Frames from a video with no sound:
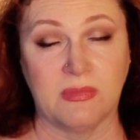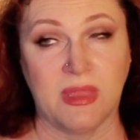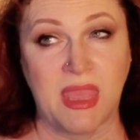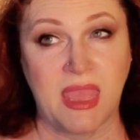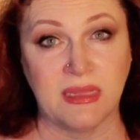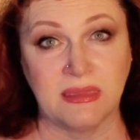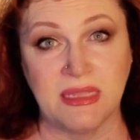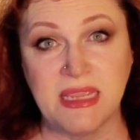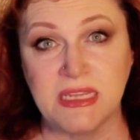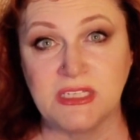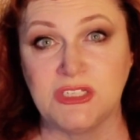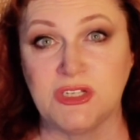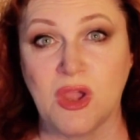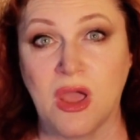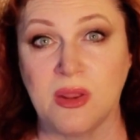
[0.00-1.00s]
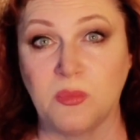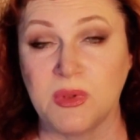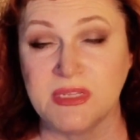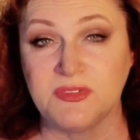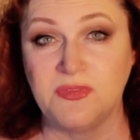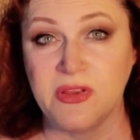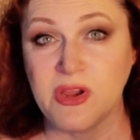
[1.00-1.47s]
at least John
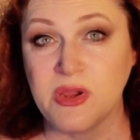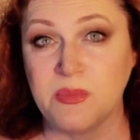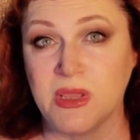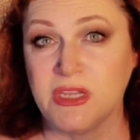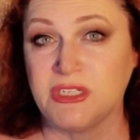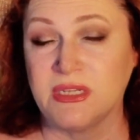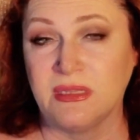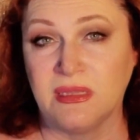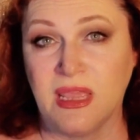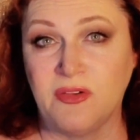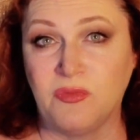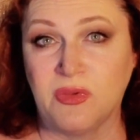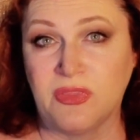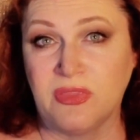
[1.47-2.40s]
was very much in love with